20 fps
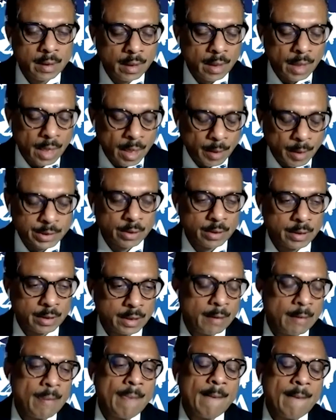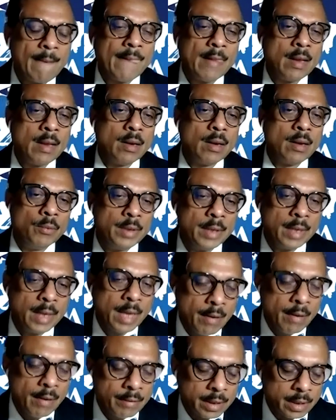Absolutely. We
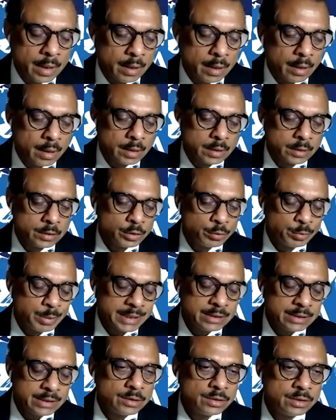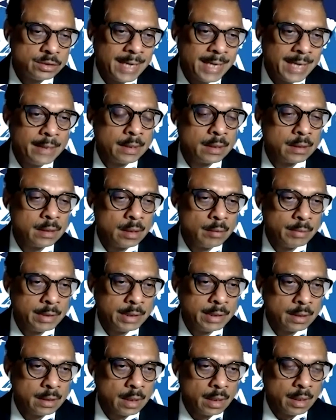have a special standing
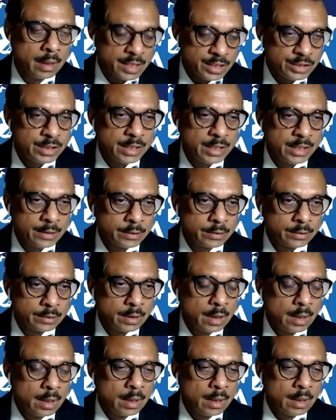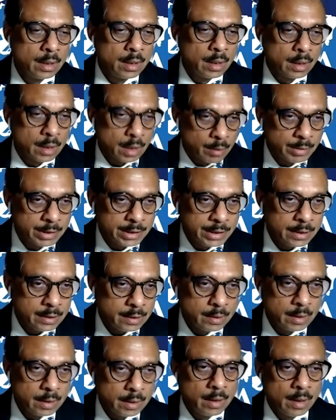committee called legislative committee,
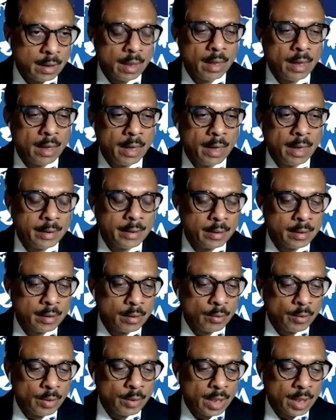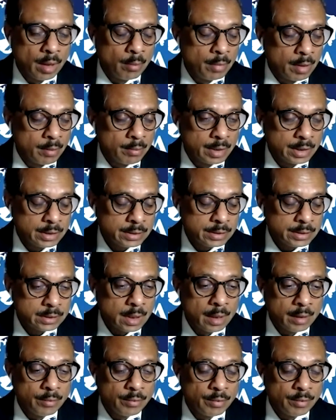and we have members,
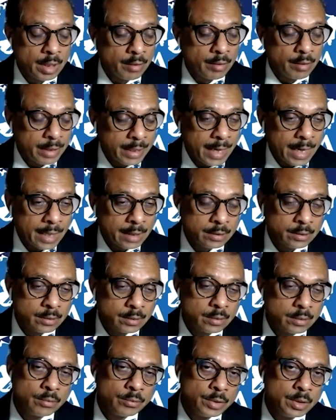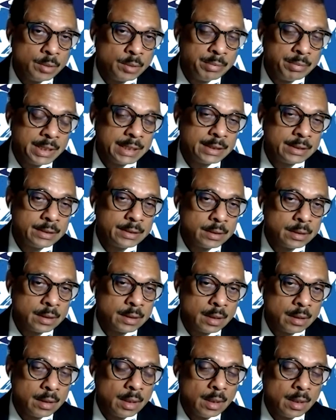and we're very active. We meet
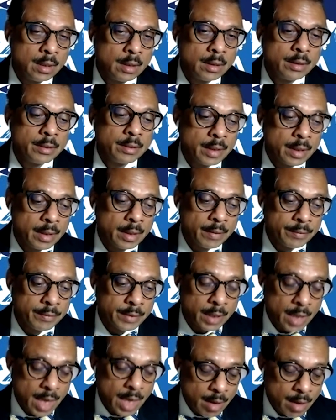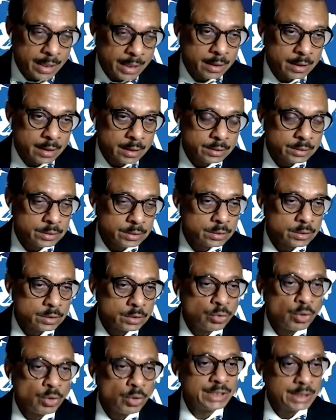the lawmakers
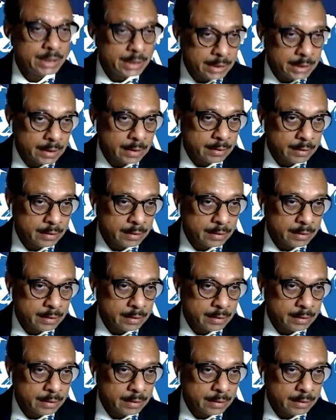twice a year.